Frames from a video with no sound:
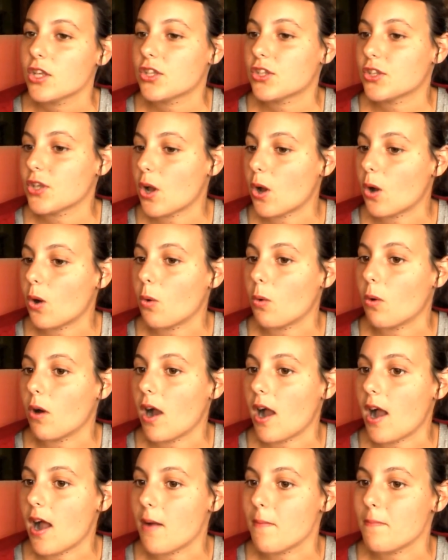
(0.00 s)

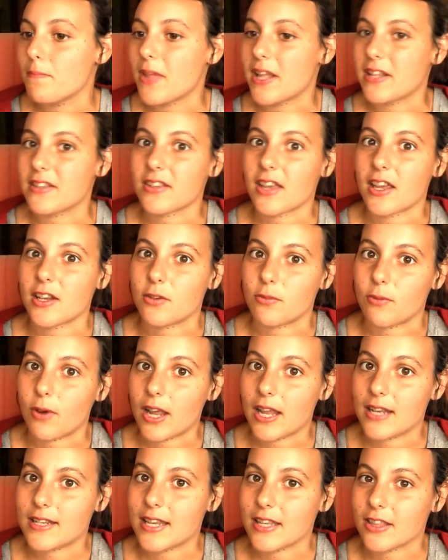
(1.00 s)
So um, that's kind of
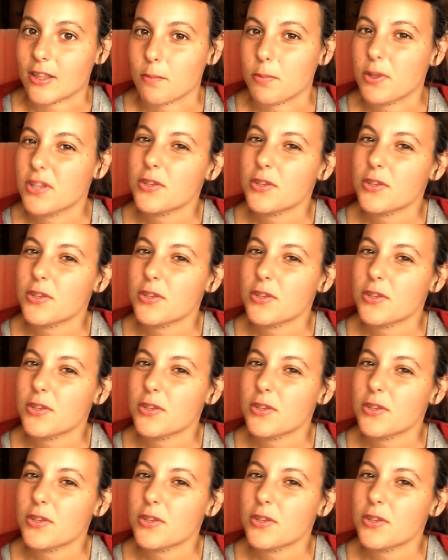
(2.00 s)
why I take them.